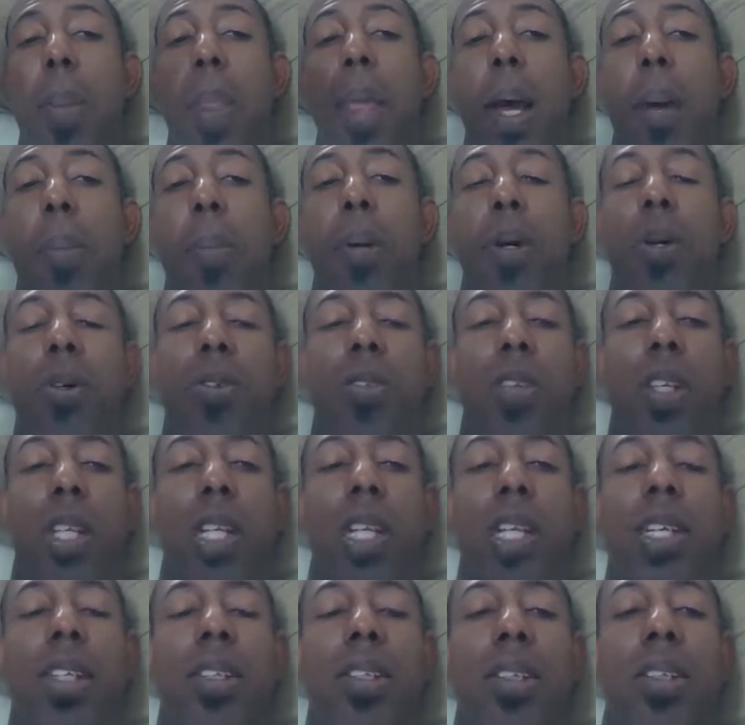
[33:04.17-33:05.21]
I'll
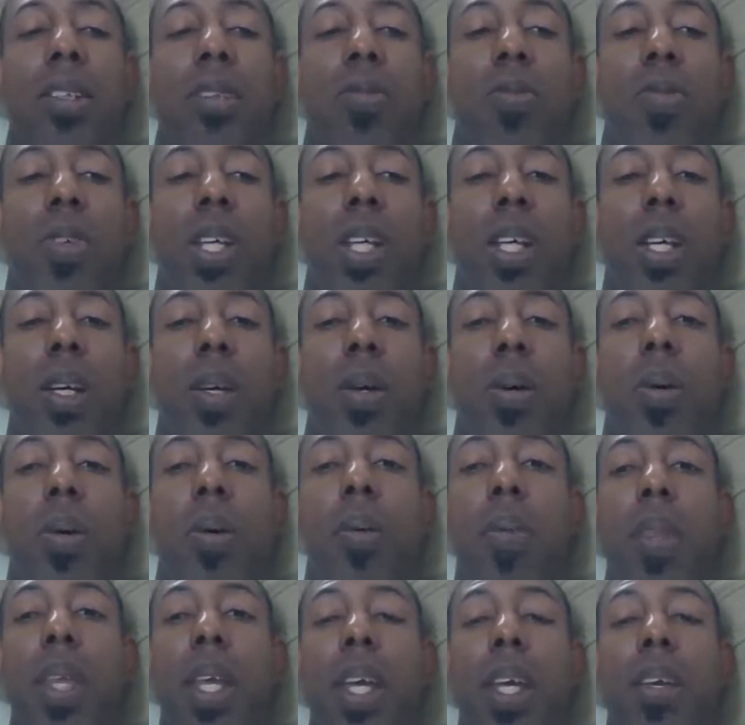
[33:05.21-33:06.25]
post the link to this
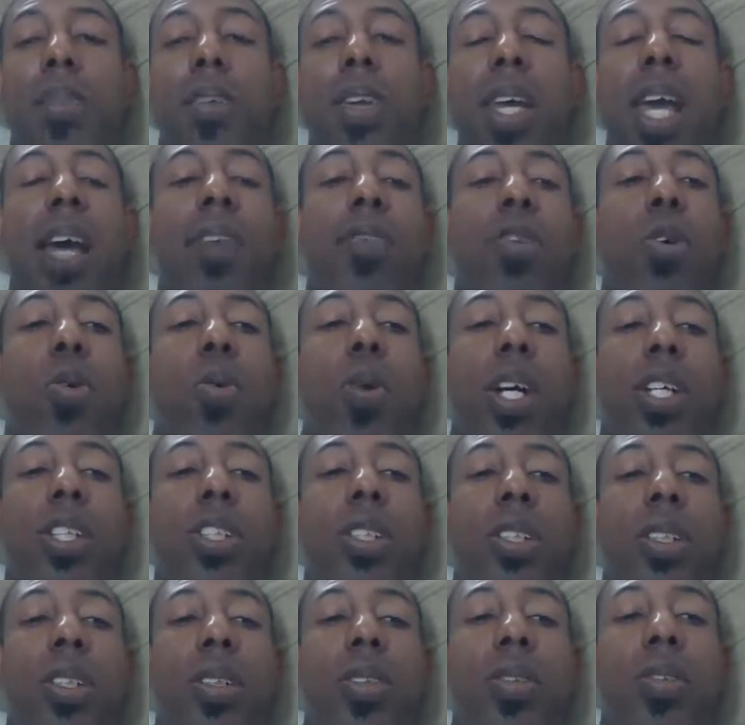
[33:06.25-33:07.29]
video. If you have
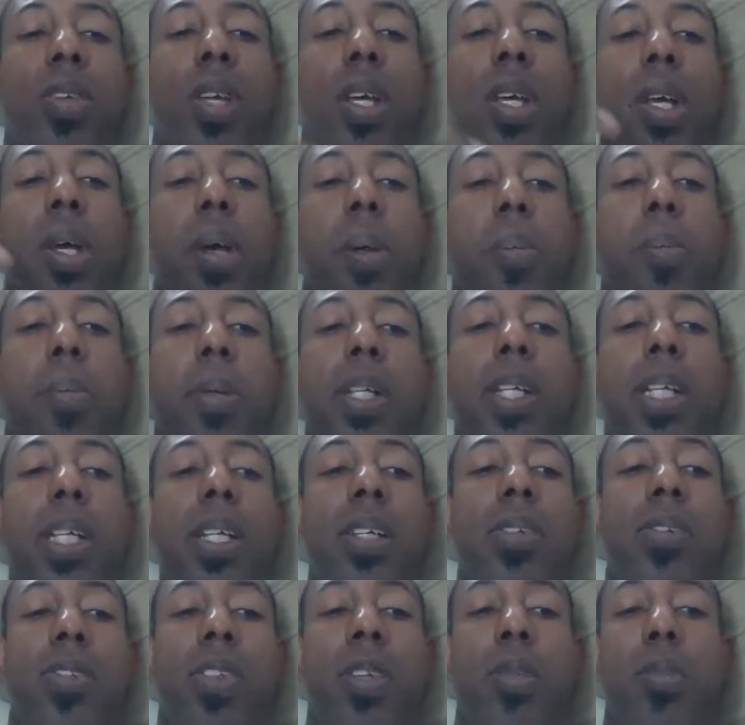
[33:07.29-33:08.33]
questions,
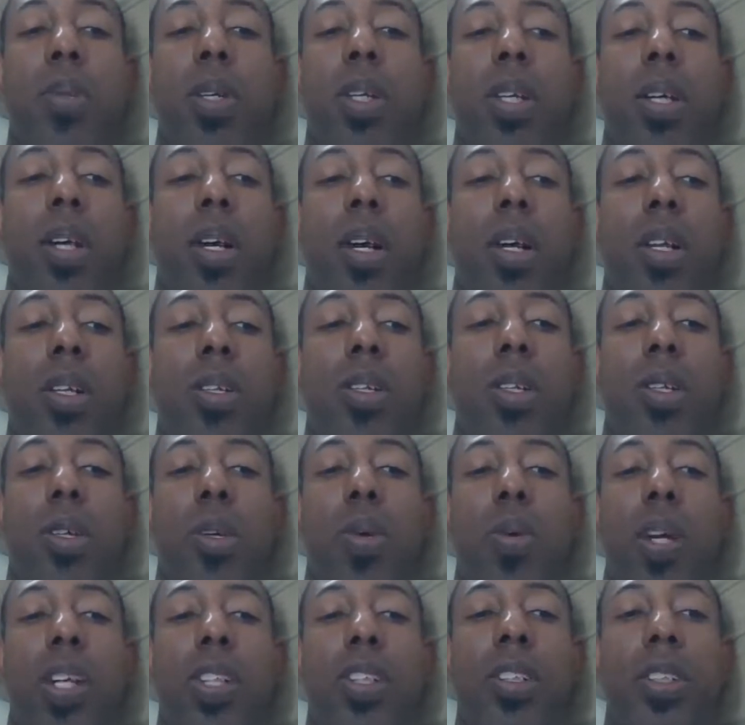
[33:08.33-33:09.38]
please send me all your
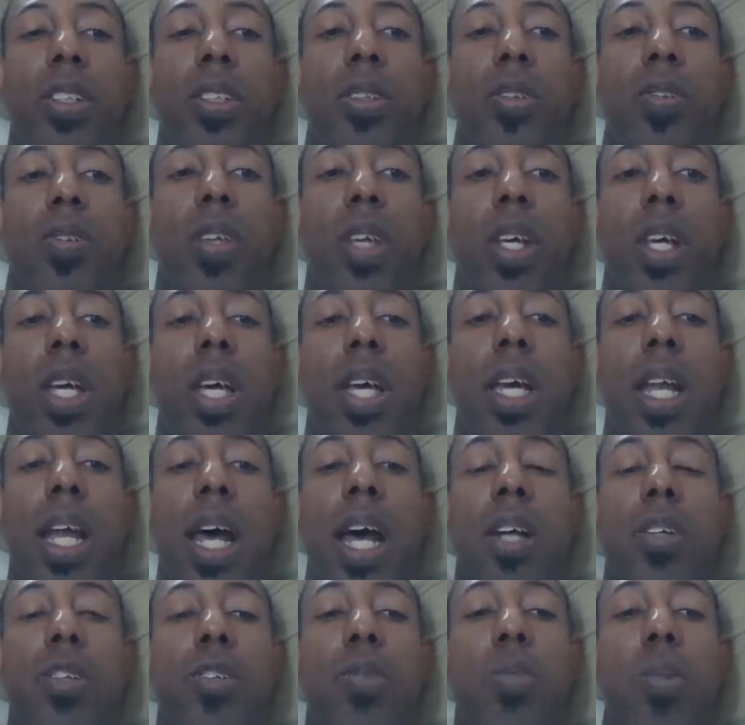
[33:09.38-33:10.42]
questions, and
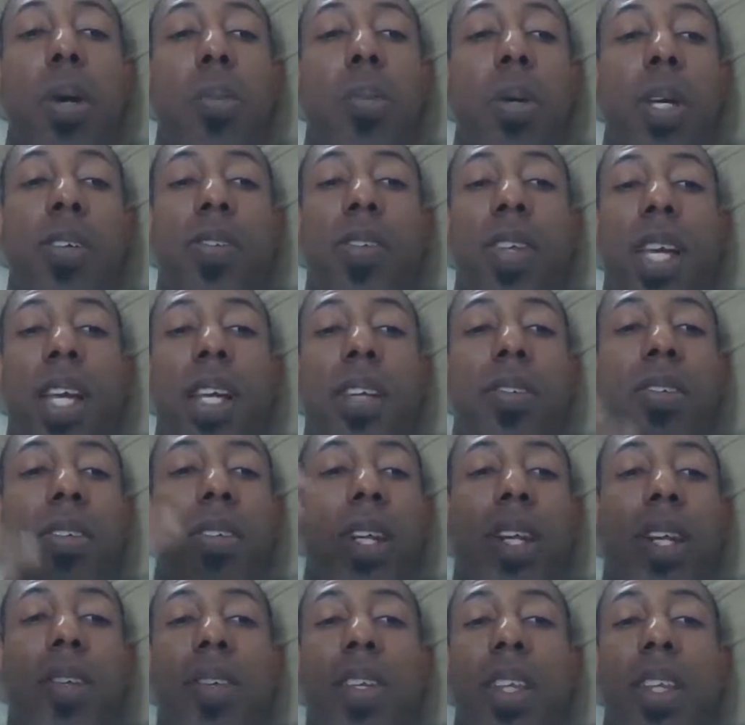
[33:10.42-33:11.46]
I'll do my best to
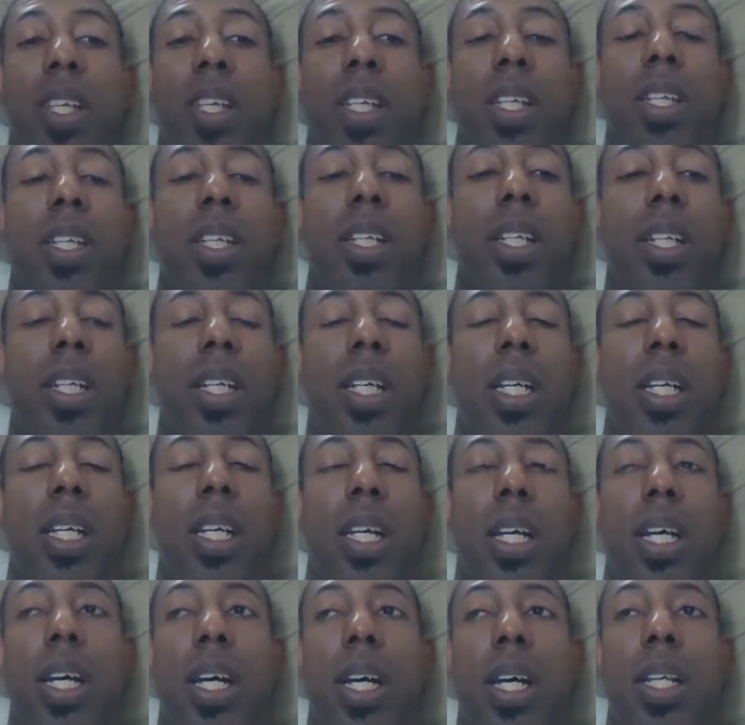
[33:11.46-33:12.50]
answer everything
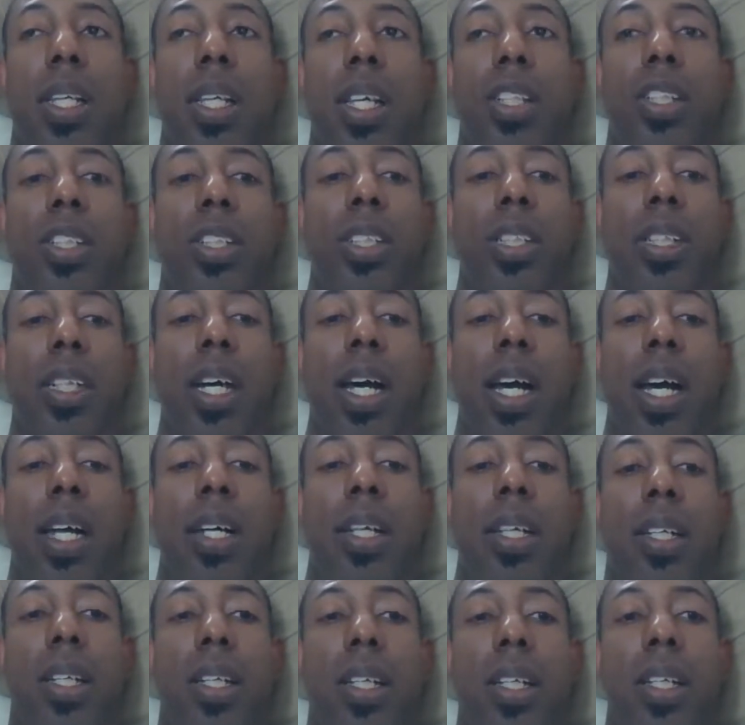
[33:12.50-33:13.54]
that you
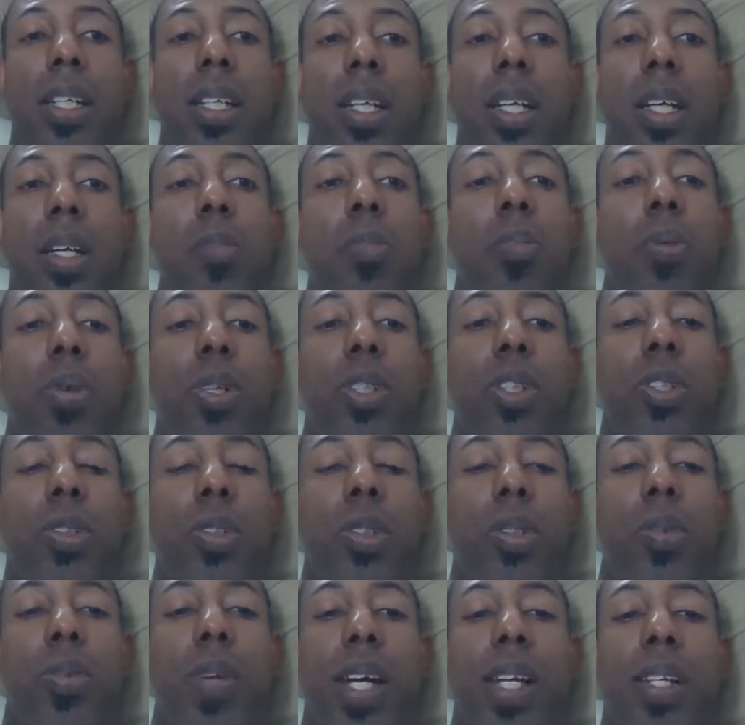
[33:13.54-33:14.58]
got and point
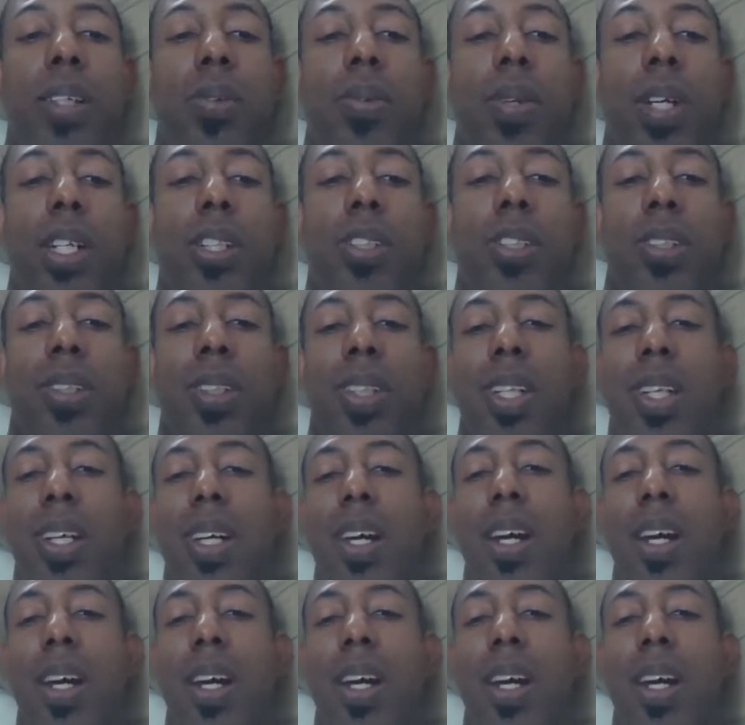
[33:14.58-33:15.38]
you in the right direction.